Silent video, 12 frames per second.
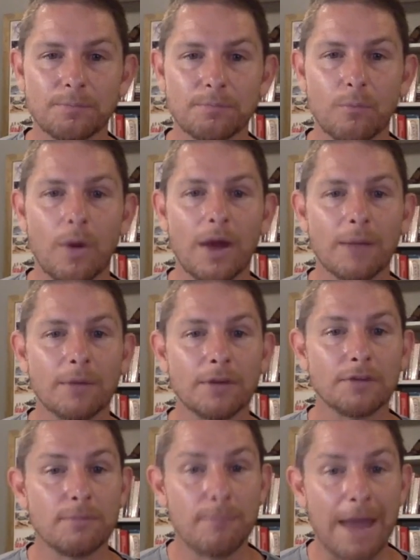Why?
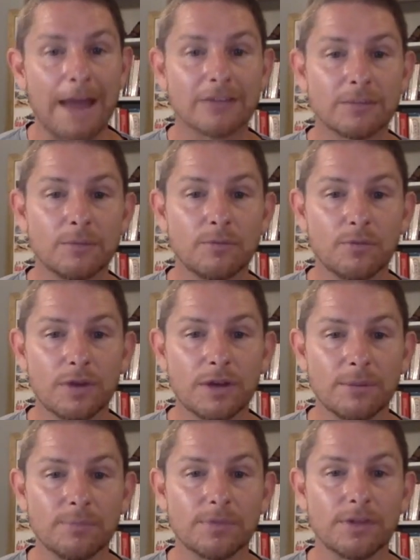Because maximum
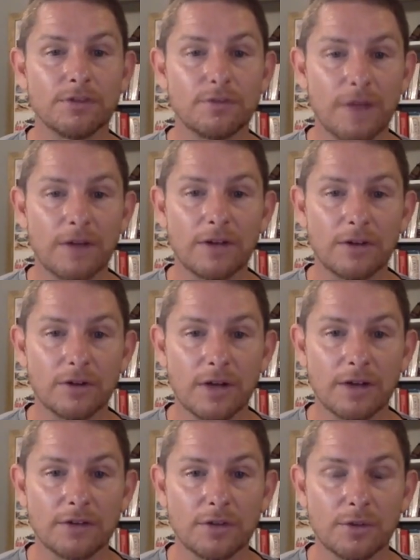freedom is found under
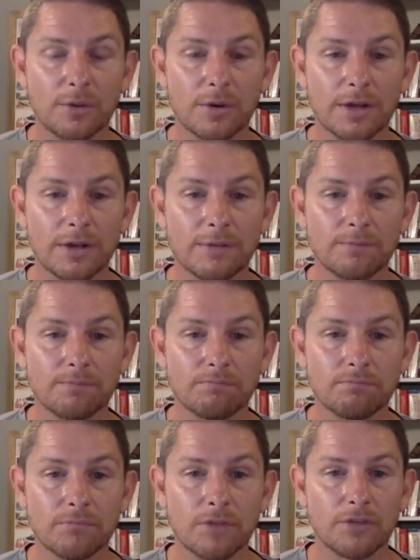God's authority.
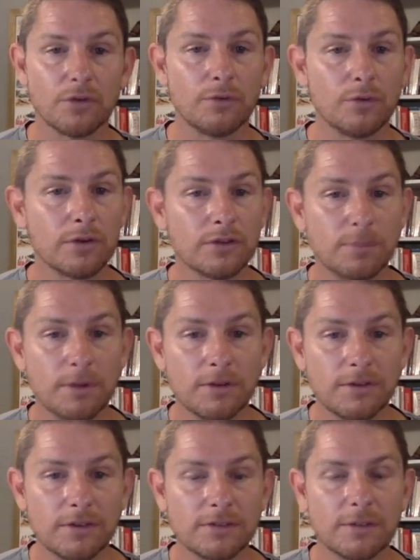And so if you're
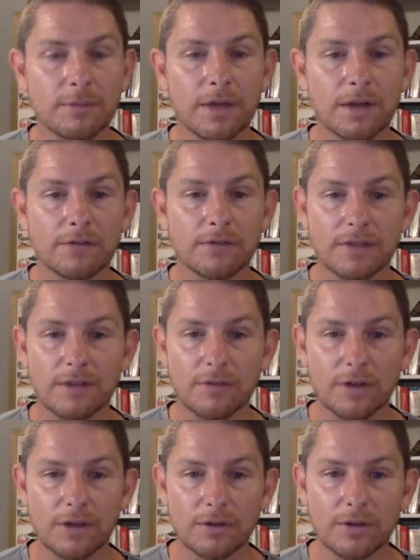experiencing some kind of
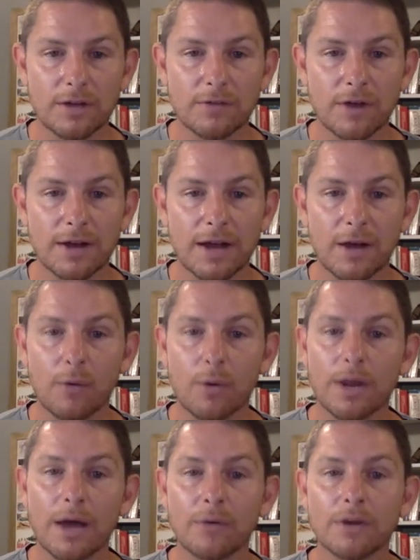slavery in your life right now, what
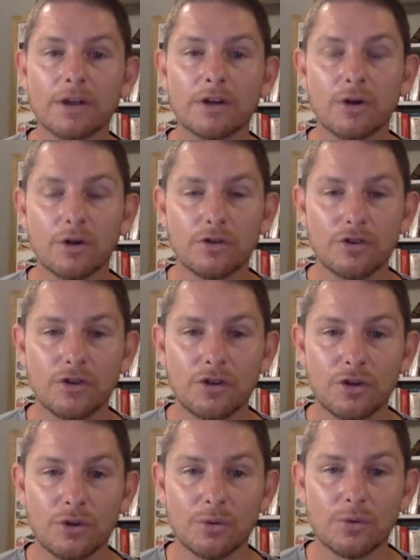I would encourage you to
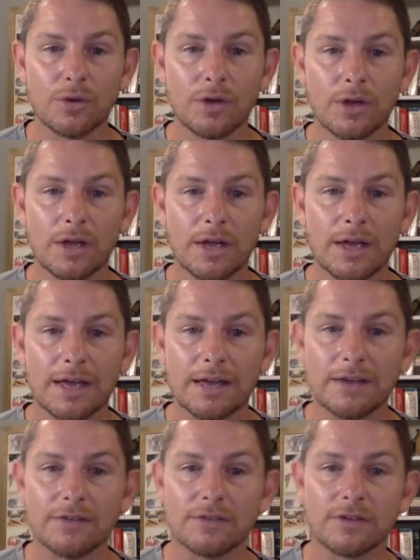do
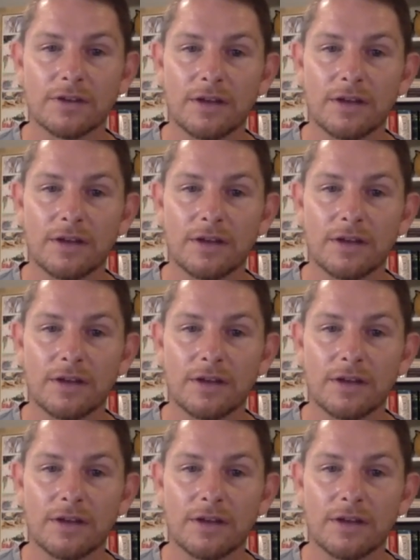is